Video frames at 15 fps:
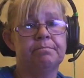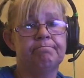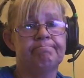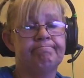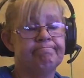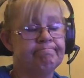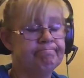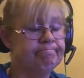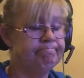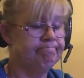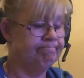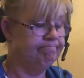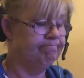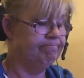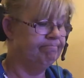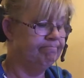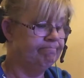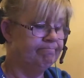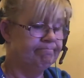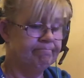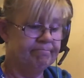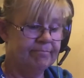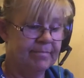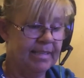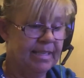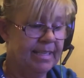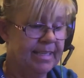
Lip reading: No one is speaking in this clip.